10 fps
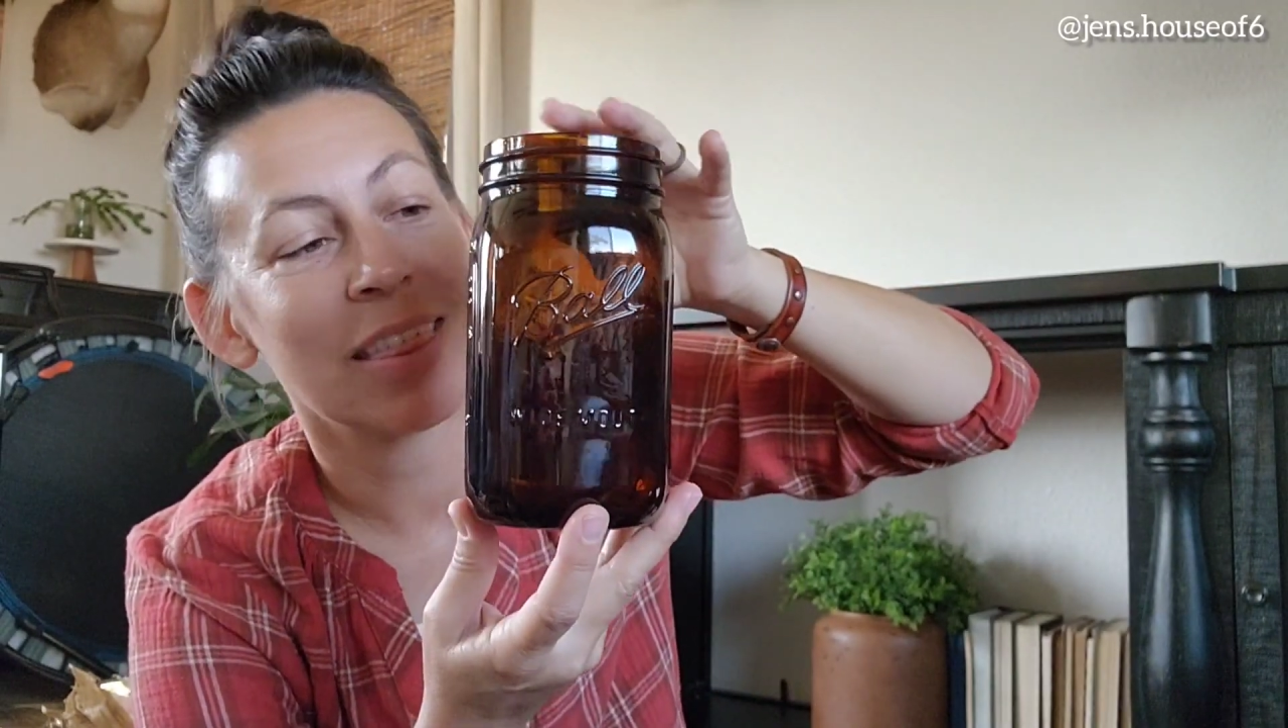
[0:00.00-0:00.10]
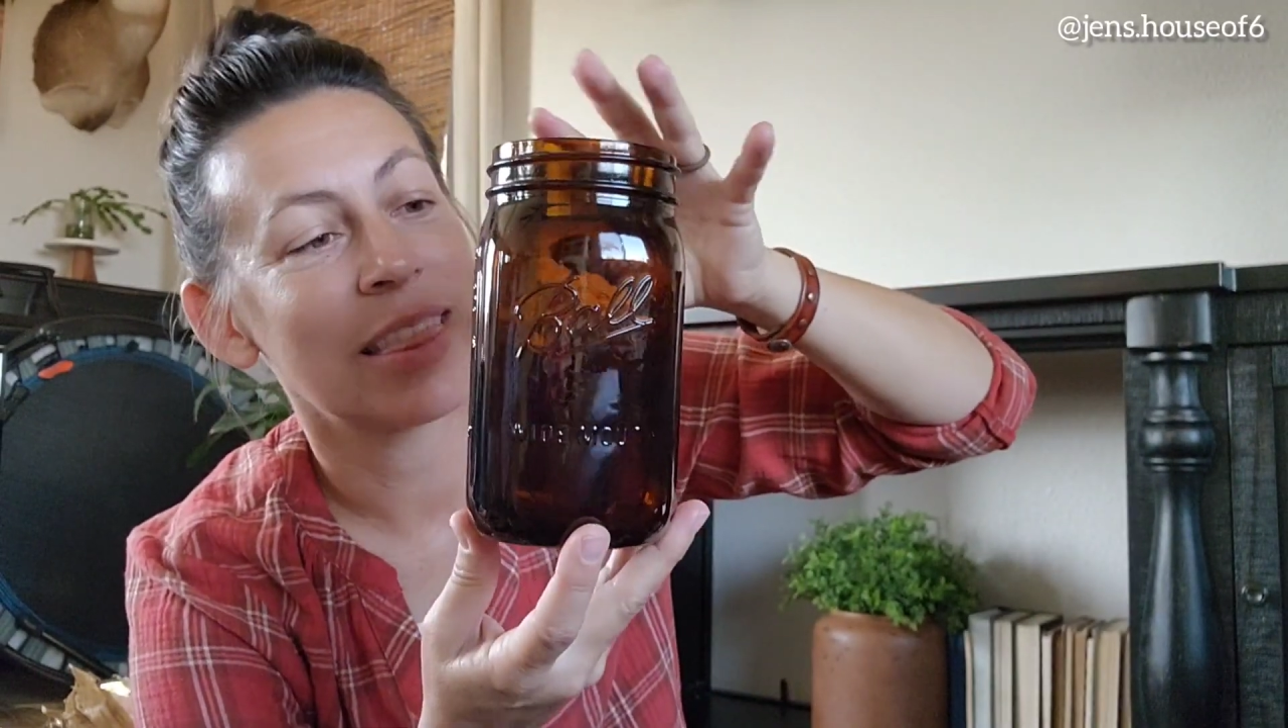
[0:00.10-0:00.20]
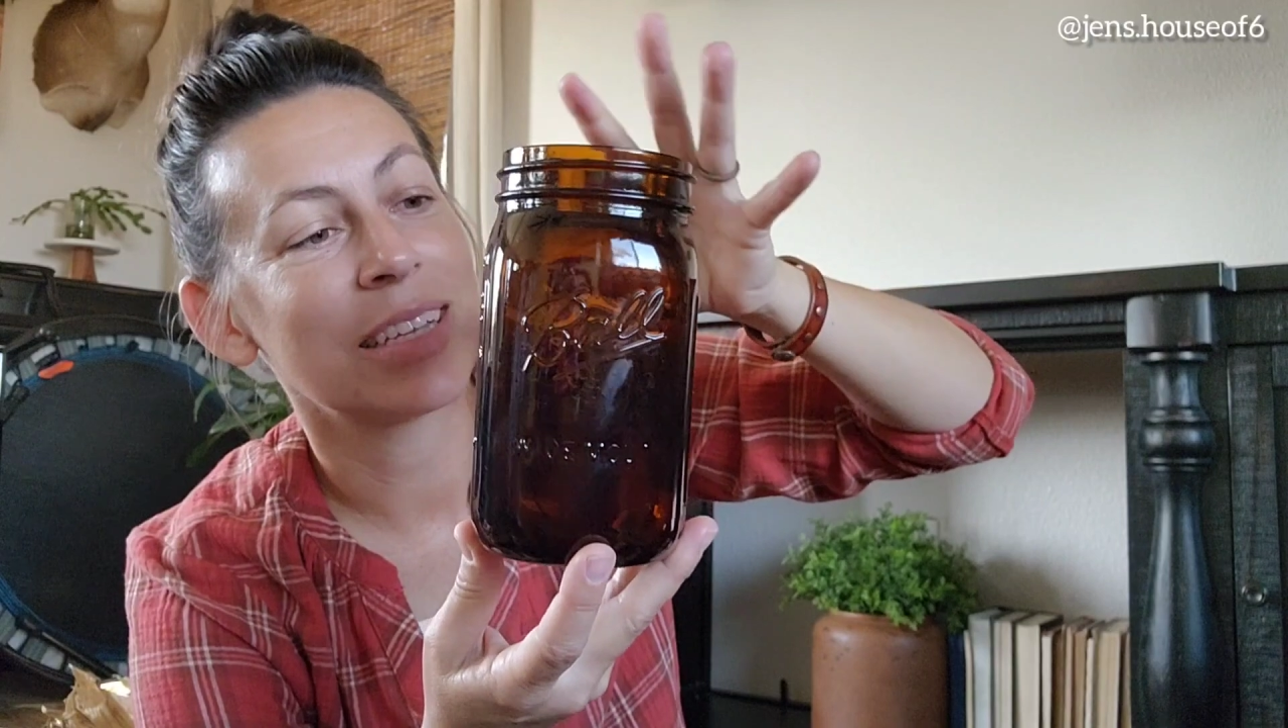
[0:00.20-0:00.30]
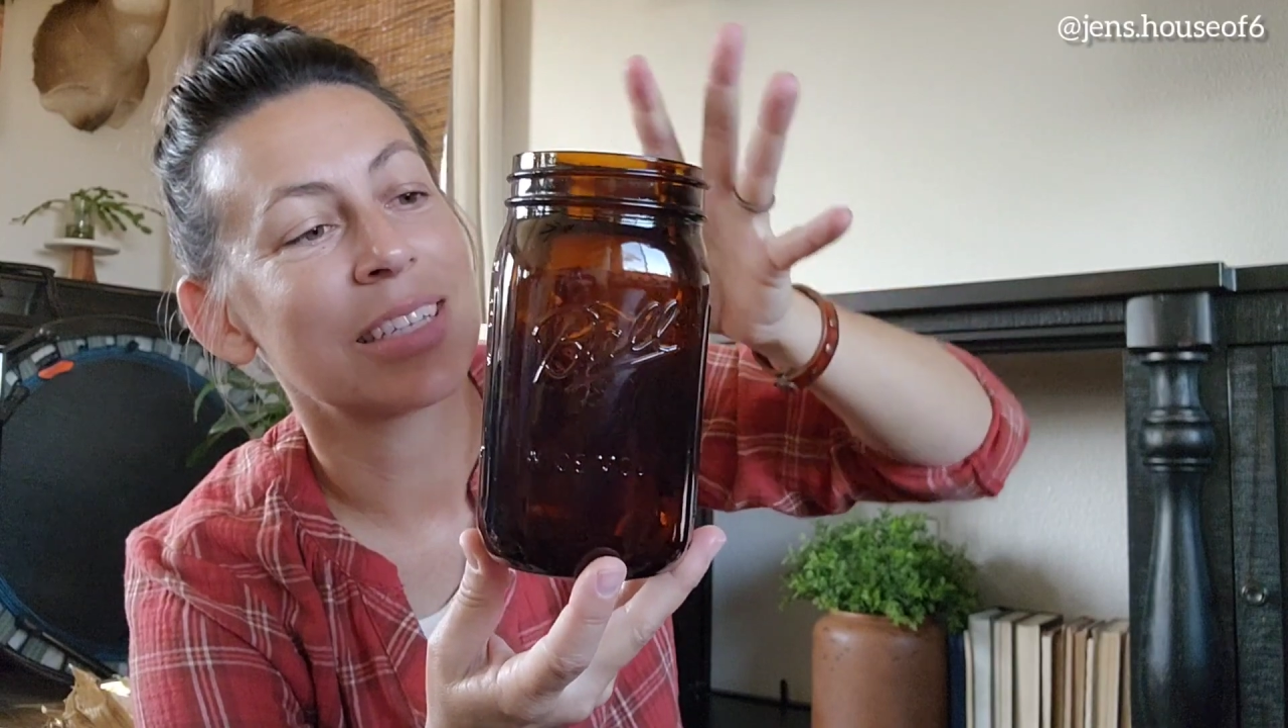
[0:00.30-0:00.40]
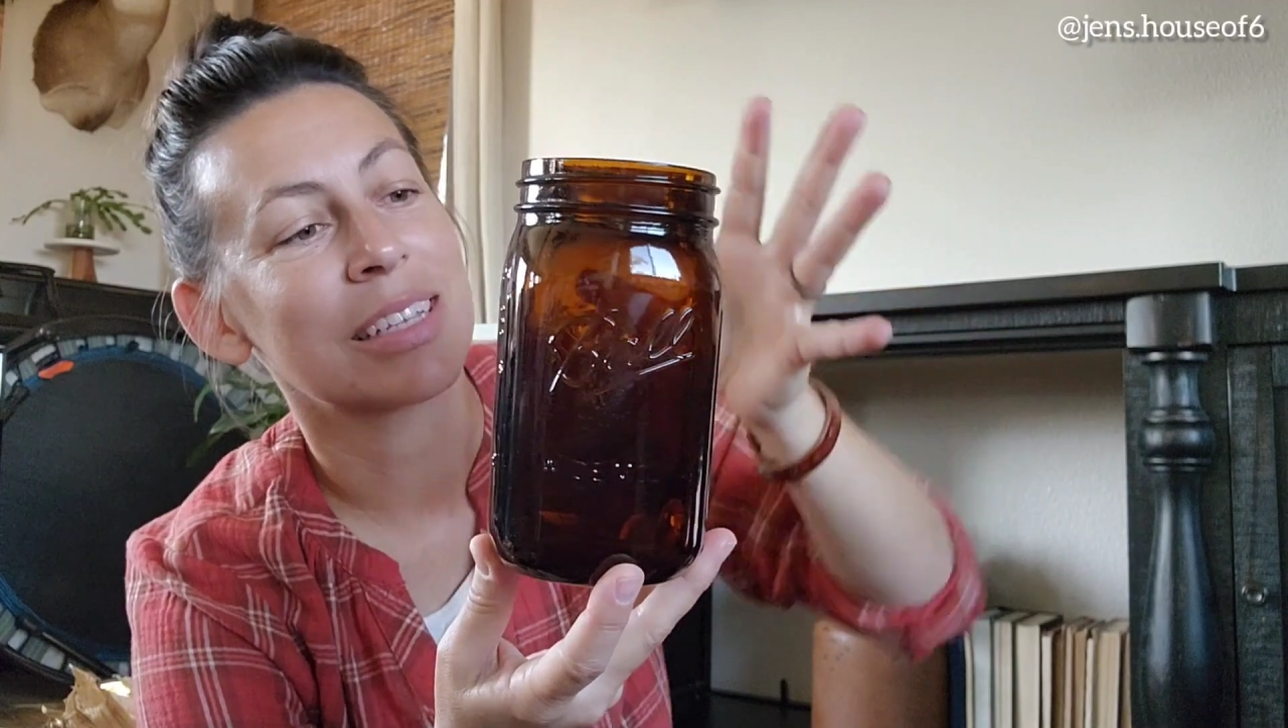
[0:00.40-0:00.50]

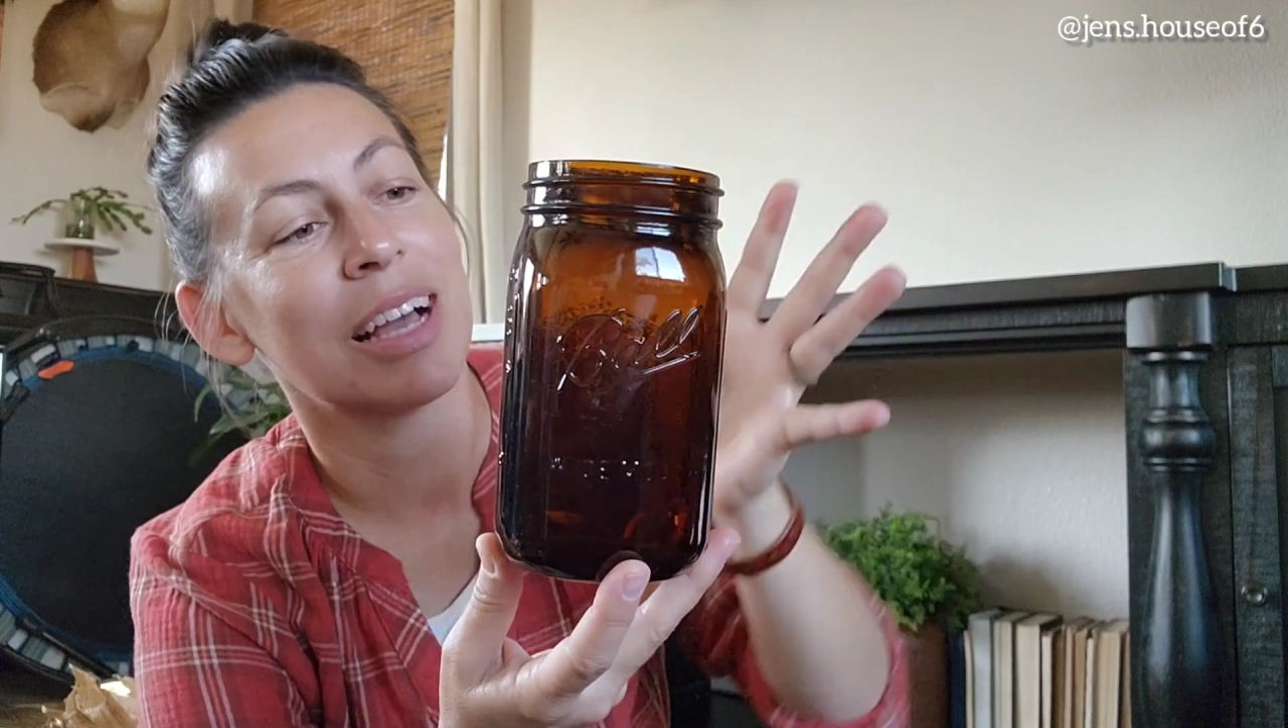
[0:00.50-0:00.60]
this